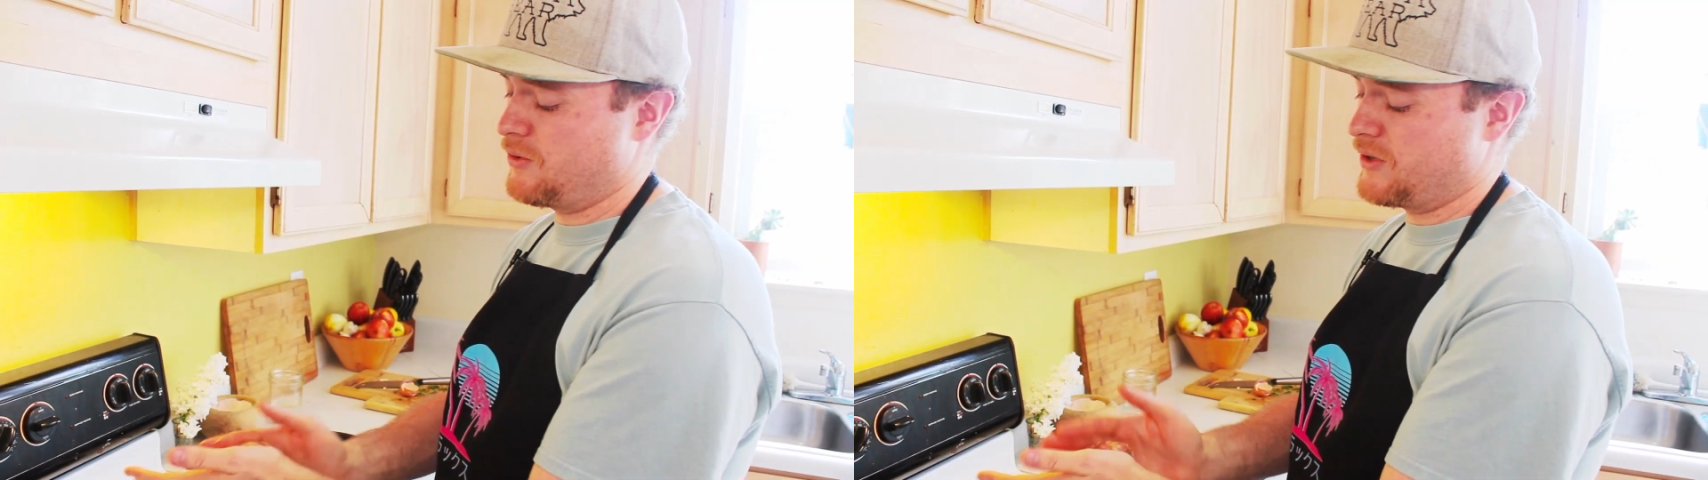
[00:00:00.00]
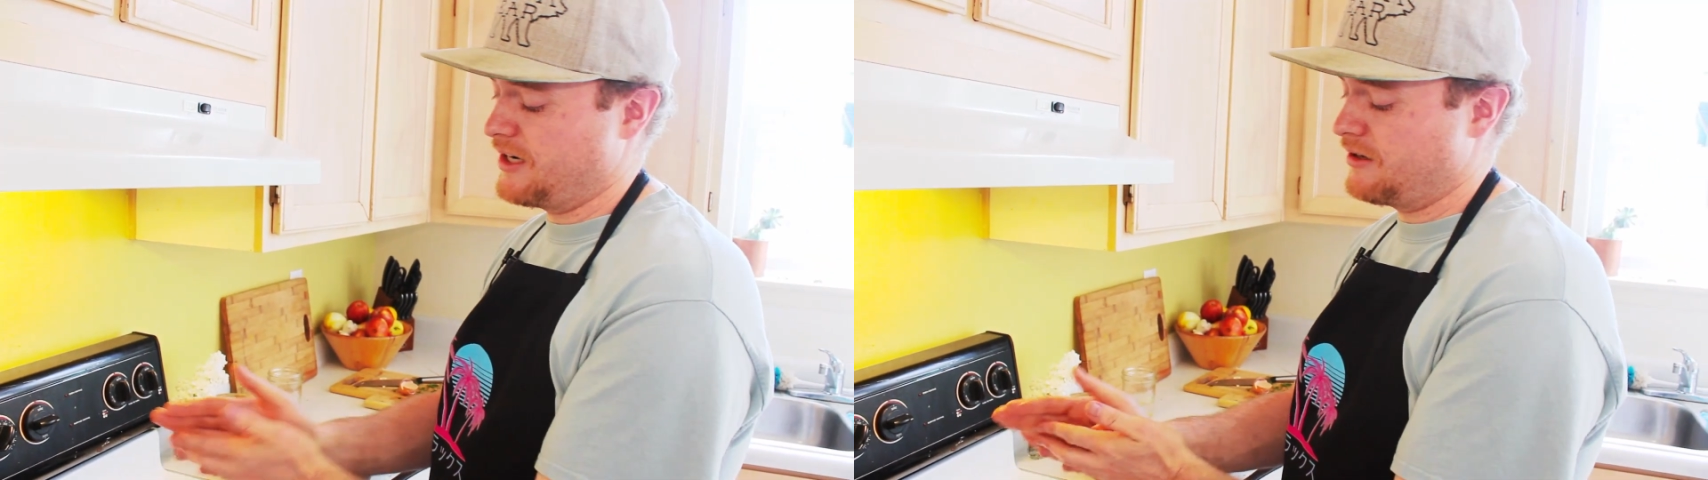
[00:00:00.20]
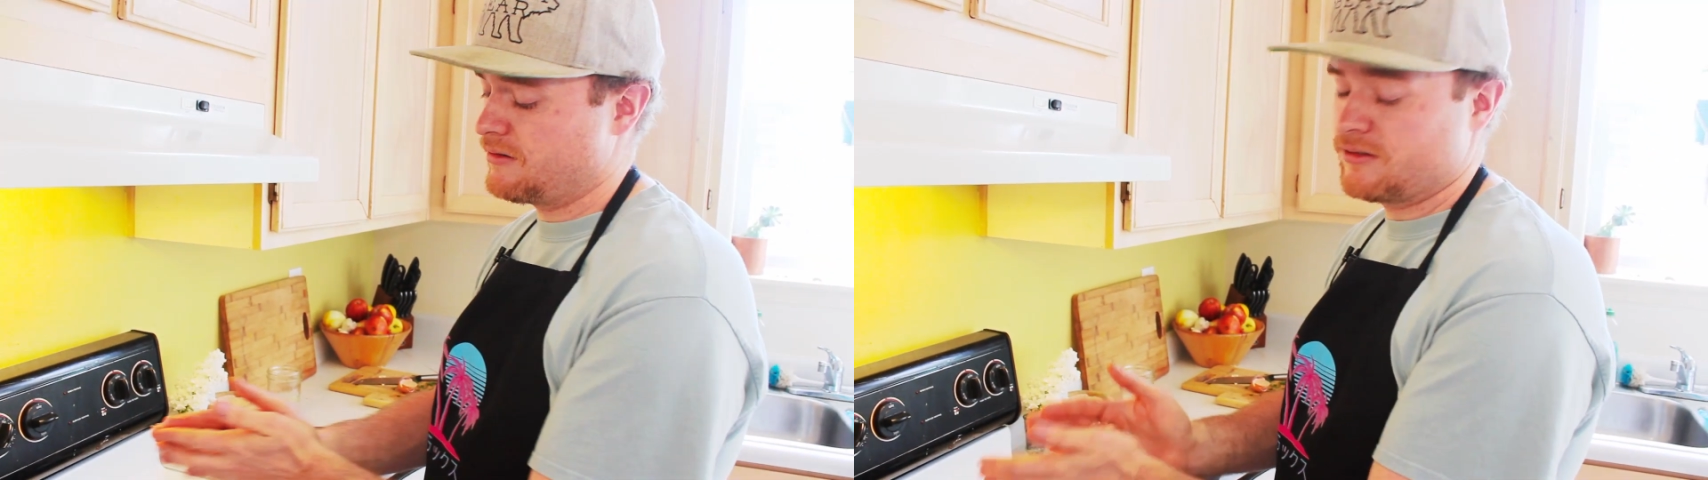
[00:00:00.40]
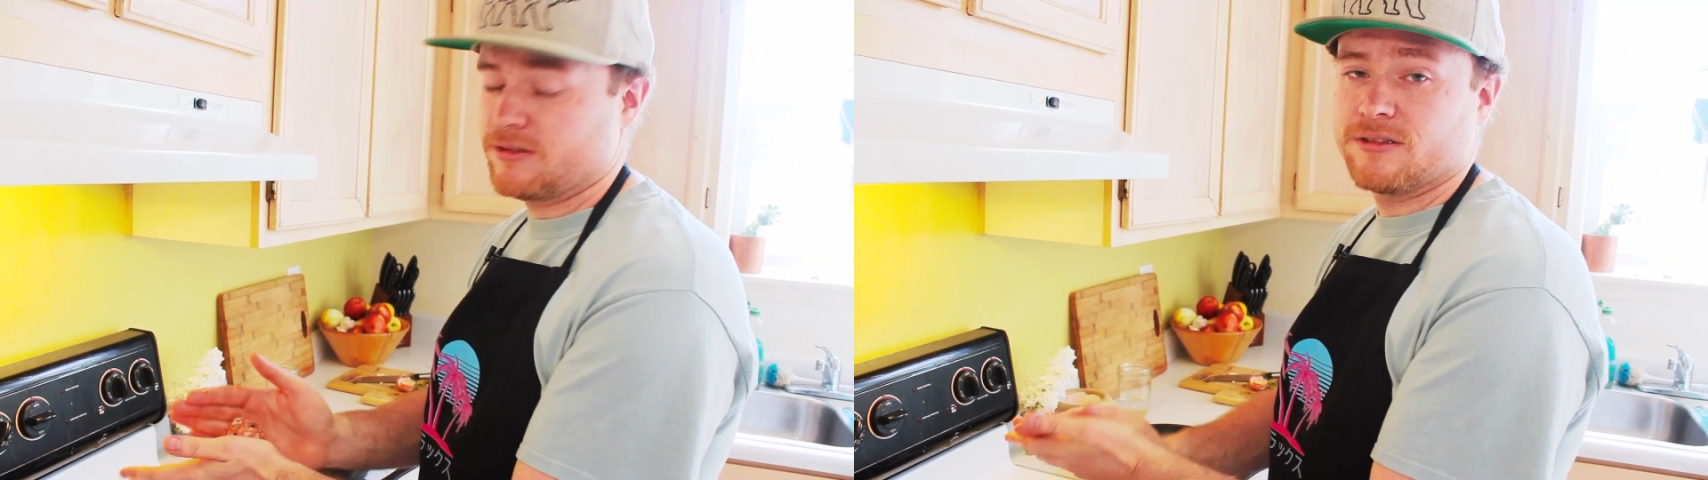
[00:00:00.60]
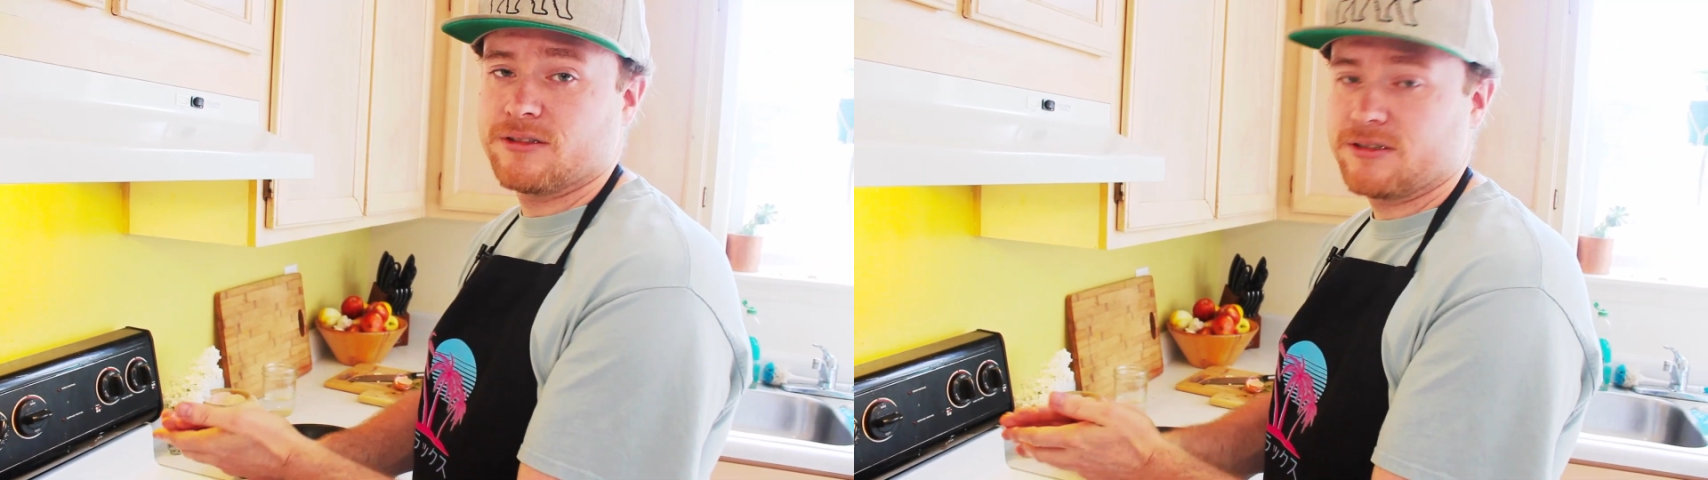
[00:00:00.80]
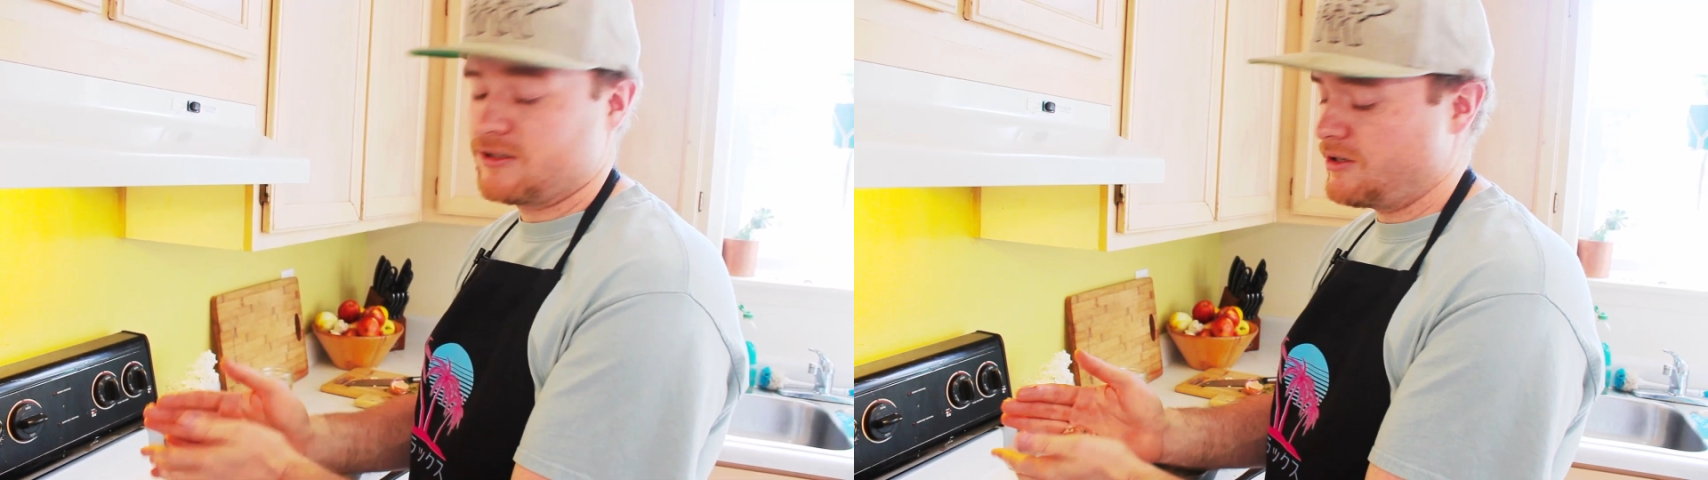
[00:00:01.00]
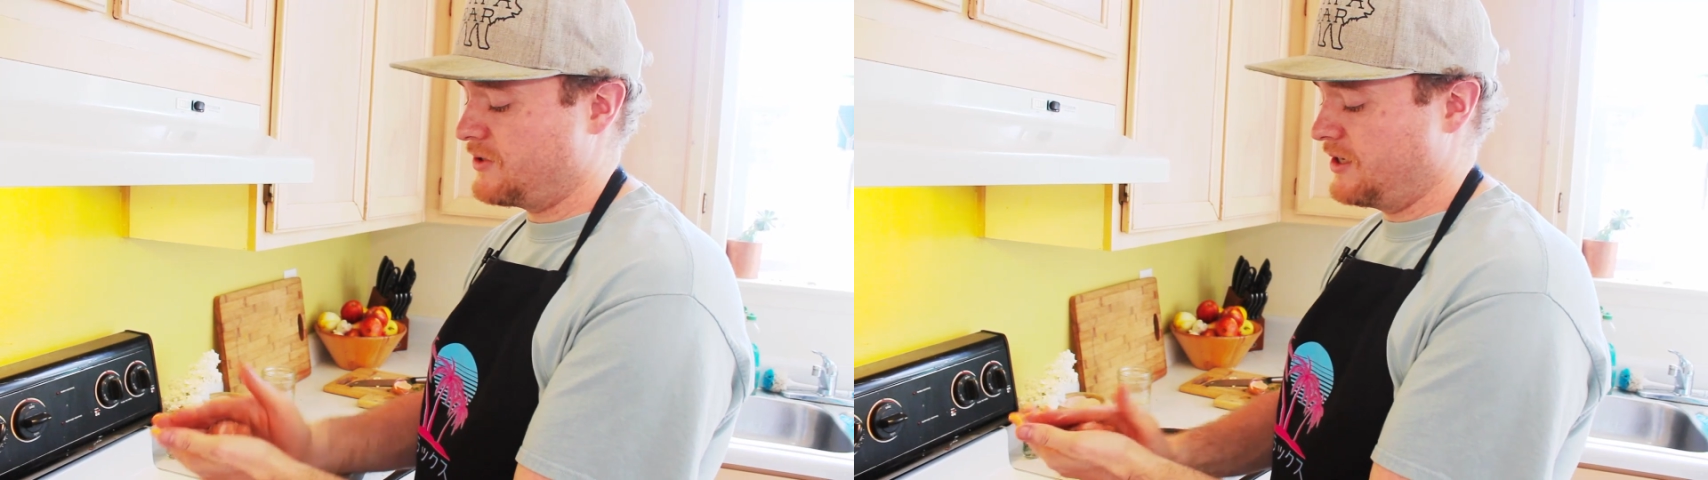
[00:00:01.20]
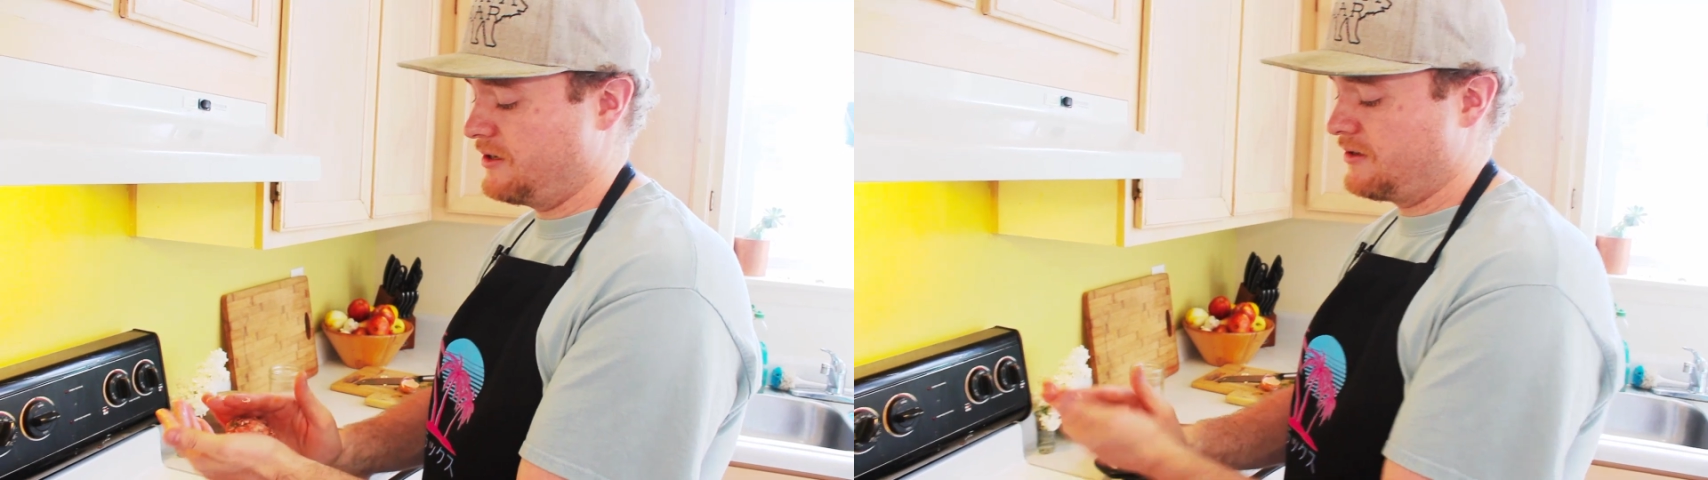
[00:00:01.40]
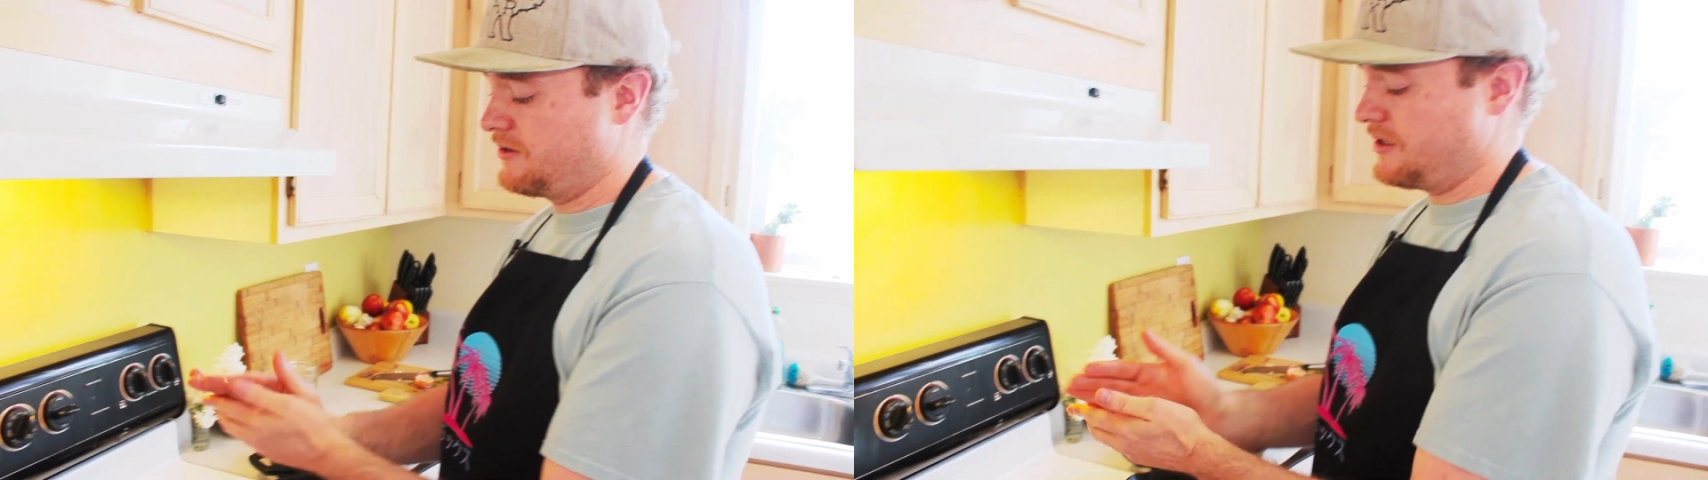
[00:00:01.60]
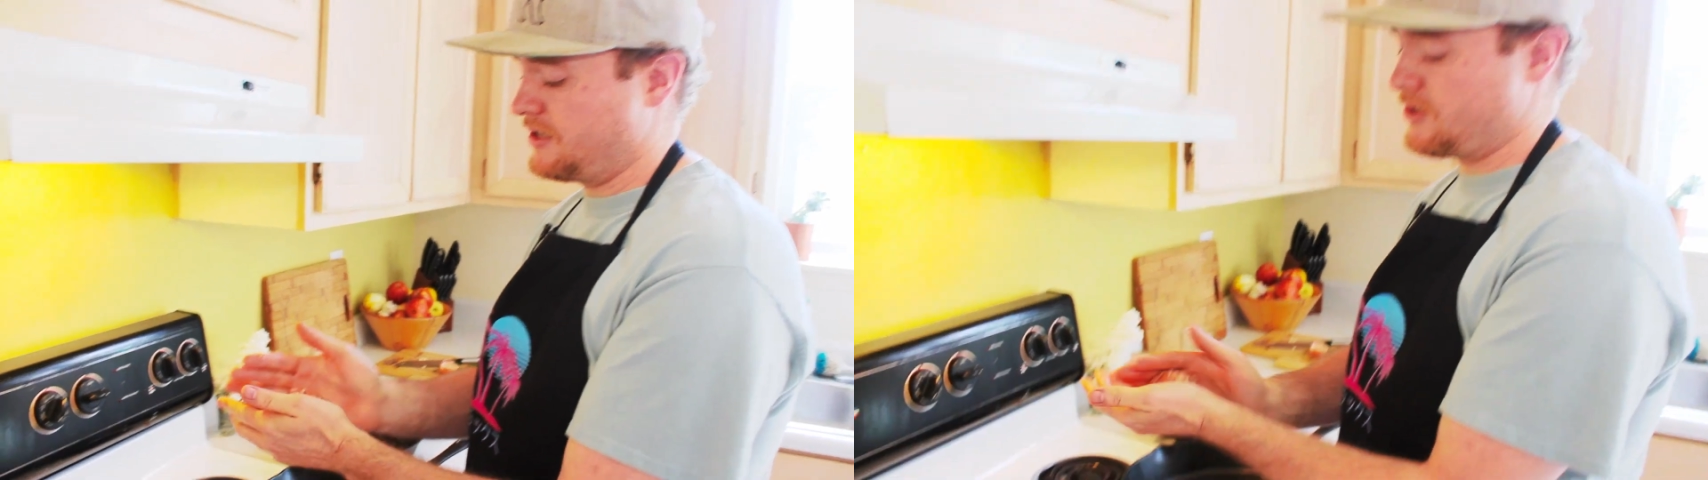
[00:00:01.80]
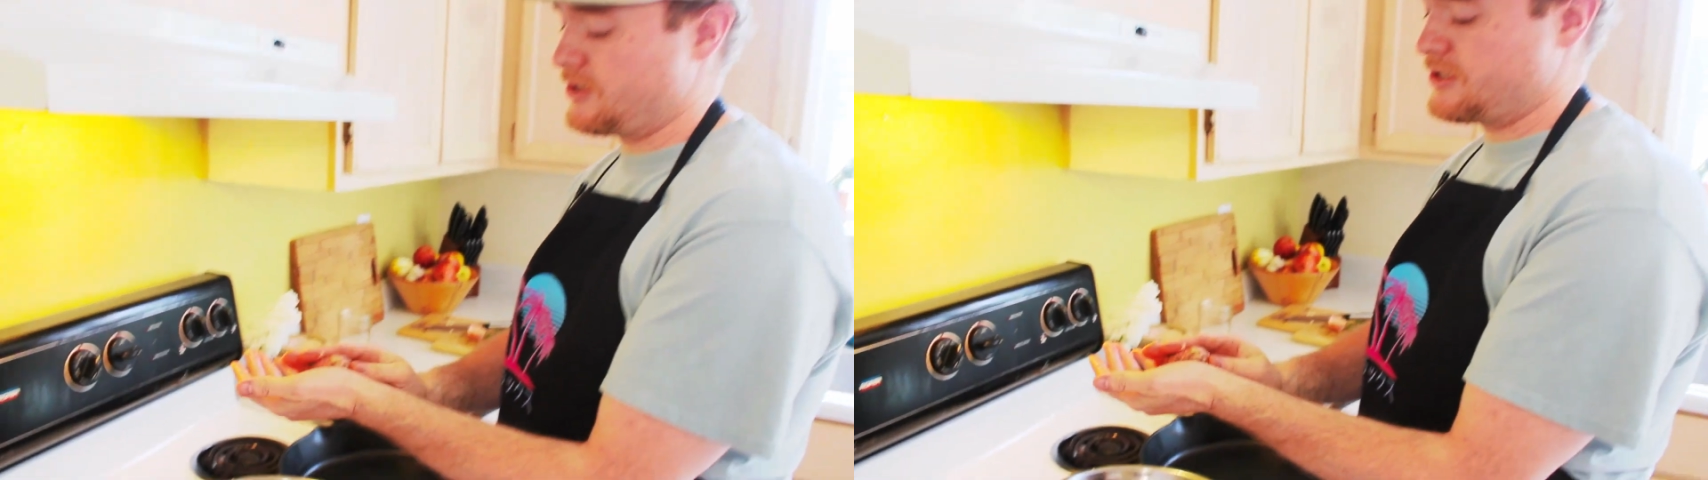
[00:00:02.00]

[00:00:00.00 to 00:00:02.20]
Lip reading: need. As long as